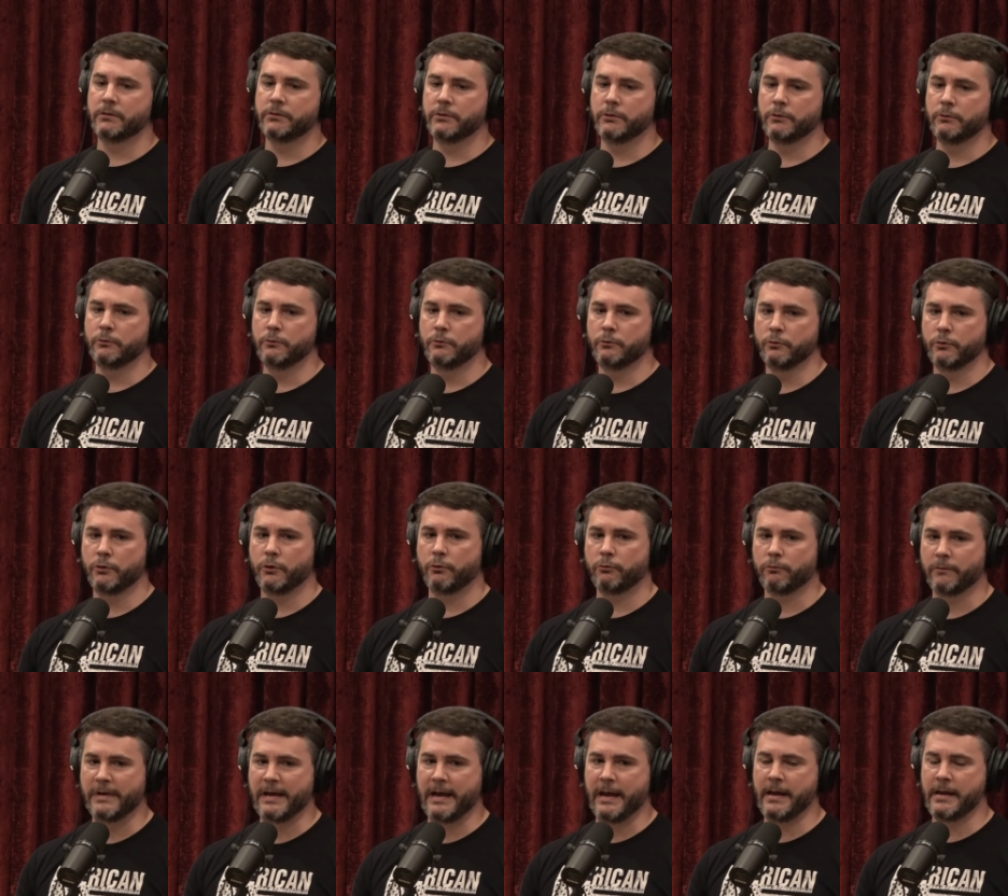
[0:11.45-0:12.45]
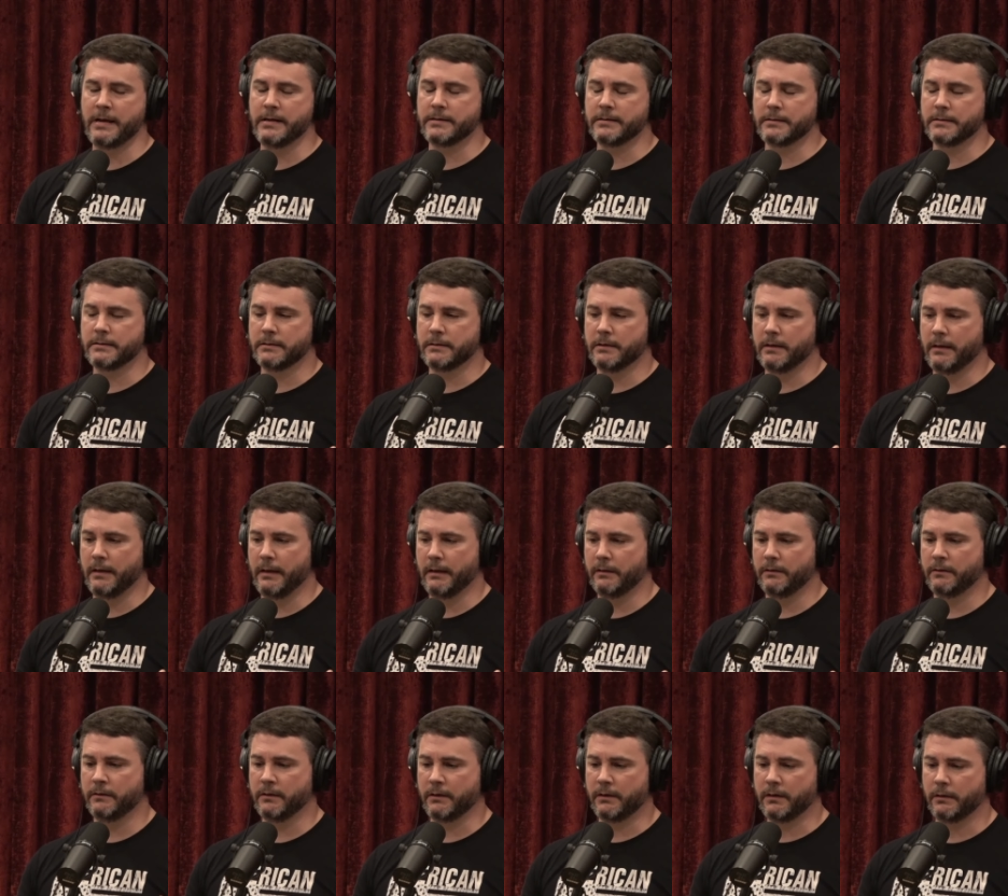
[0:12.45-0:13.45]
to create
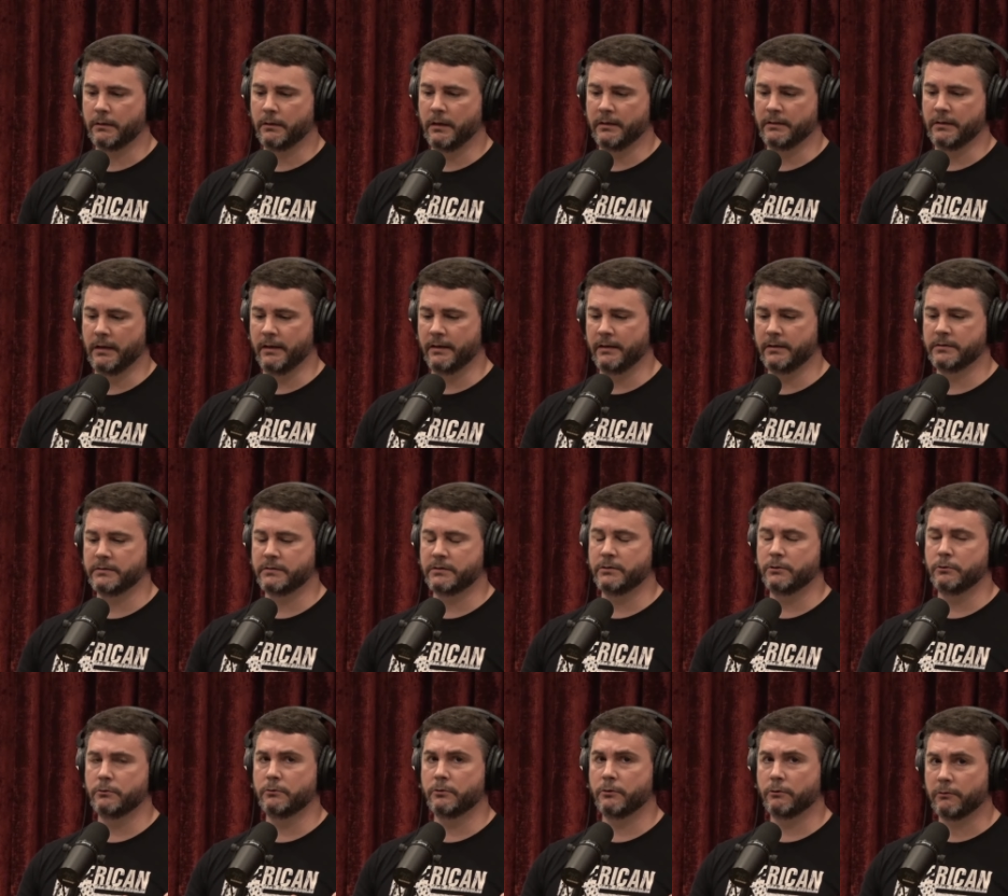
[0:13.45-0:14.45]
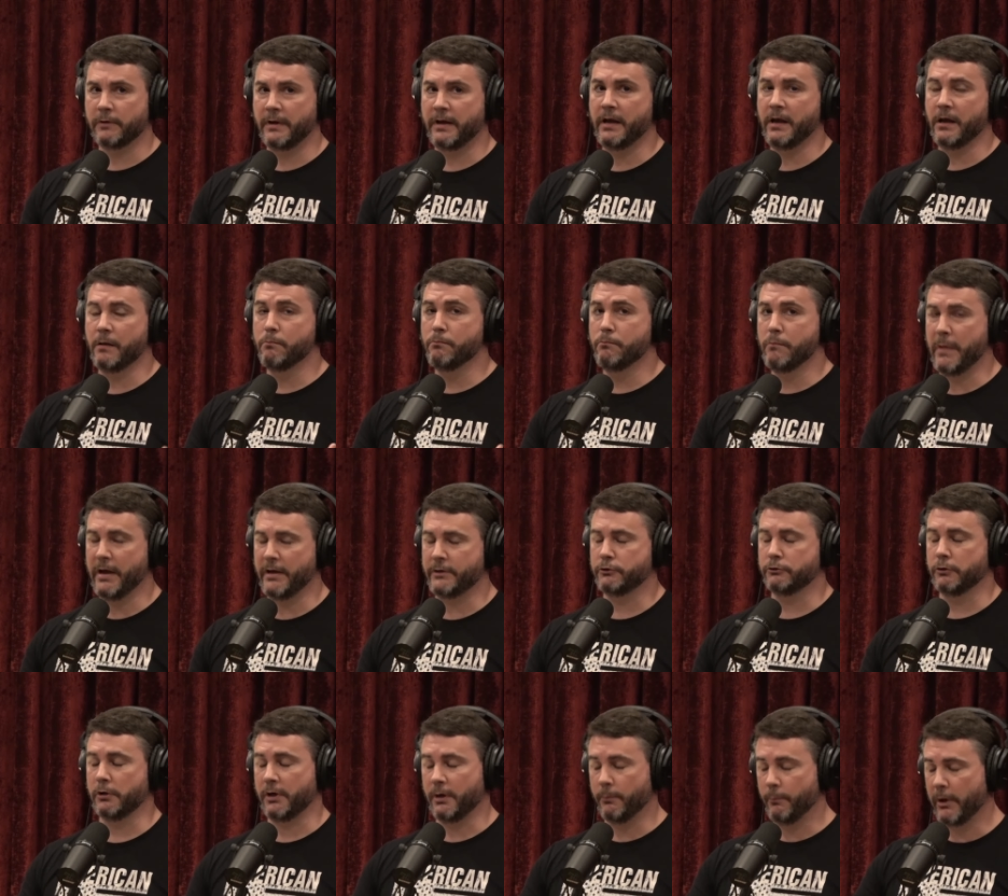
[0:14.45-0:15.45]
the it, it is to create a
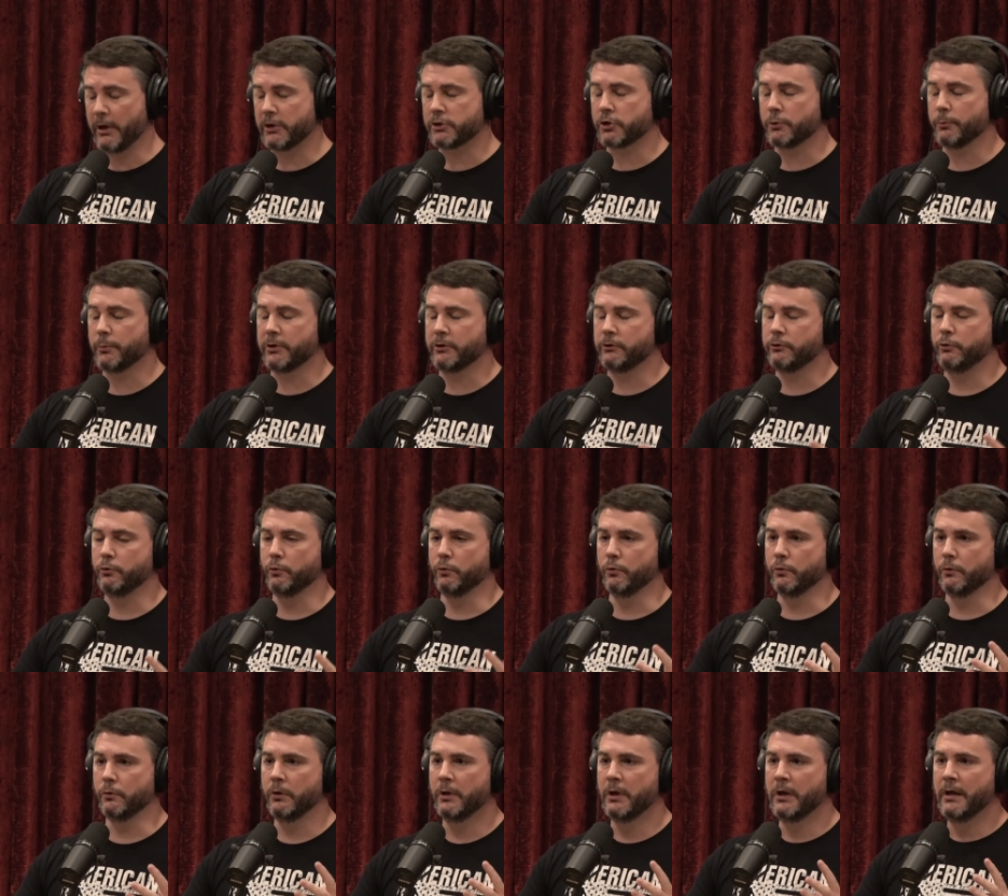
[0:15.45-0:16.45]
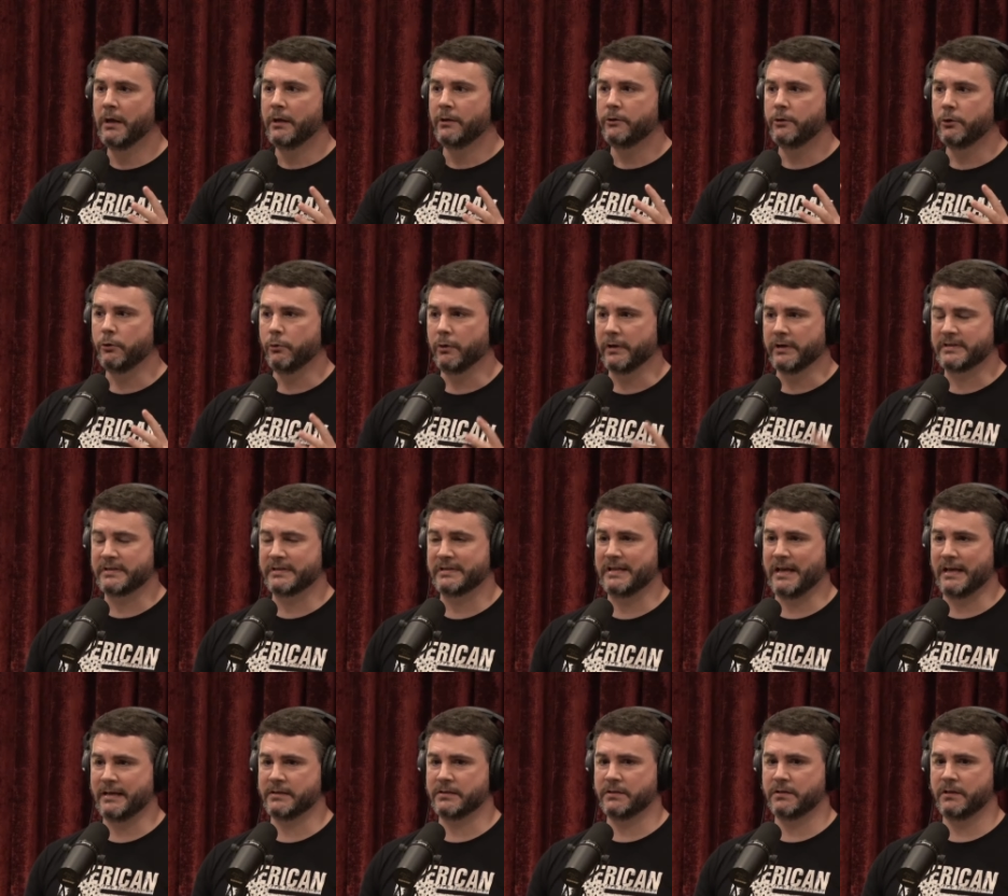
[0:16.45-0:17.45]
metric, a measurement tool to
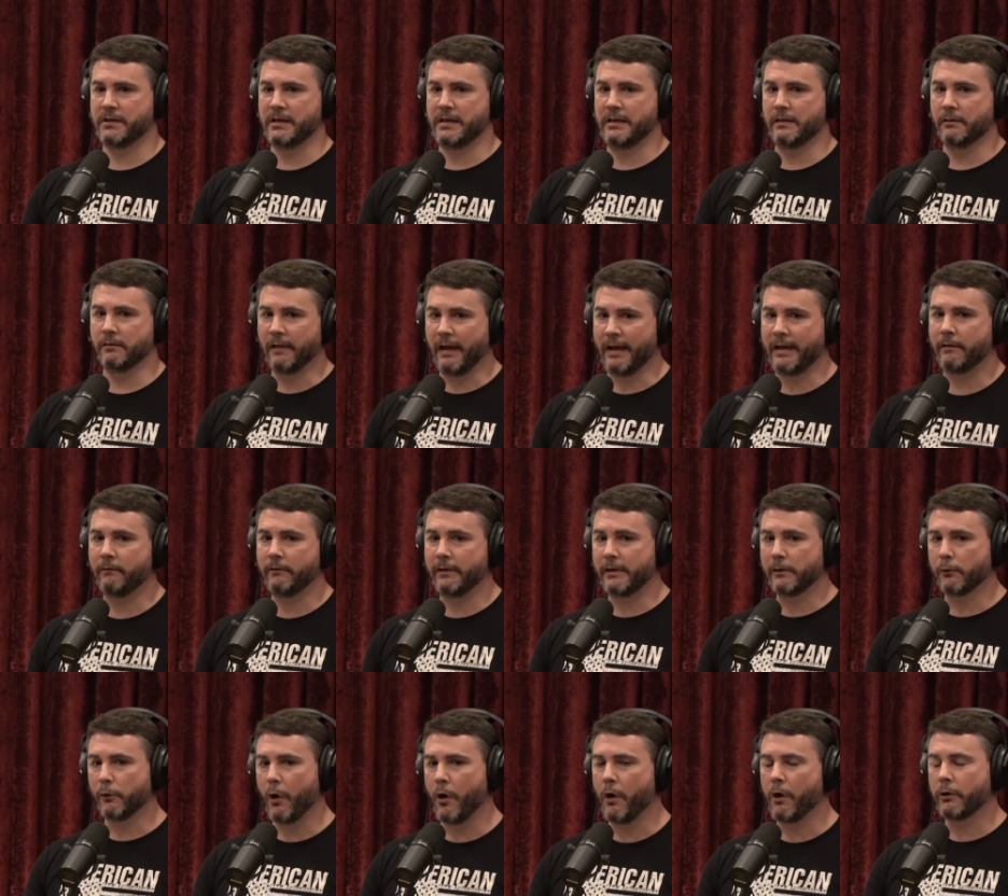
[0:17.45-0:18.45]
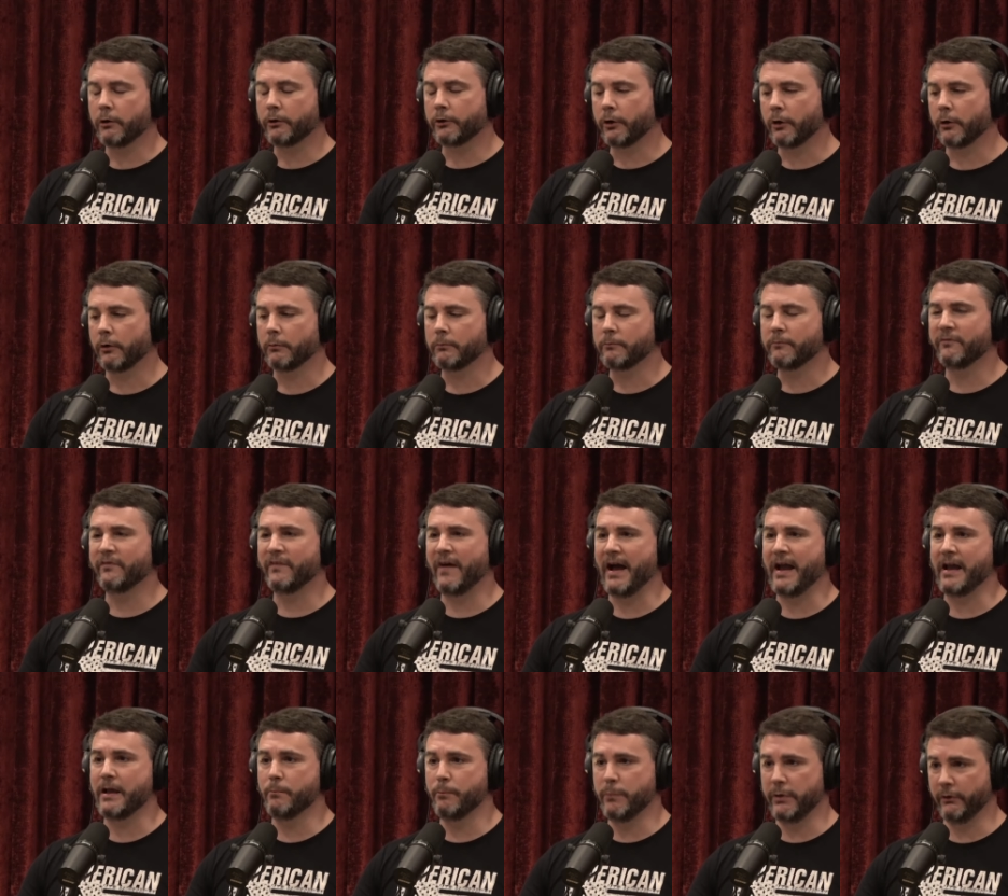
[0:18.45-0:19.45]
assess the likely long term
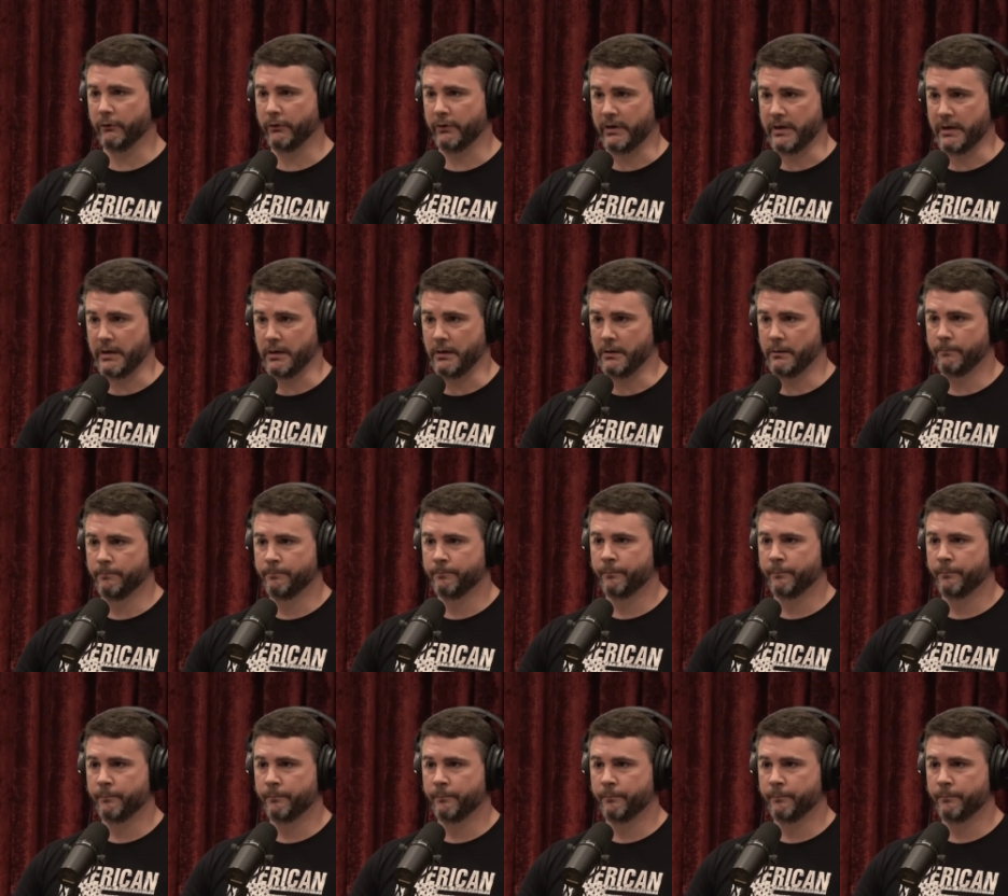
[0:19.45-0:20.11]
viability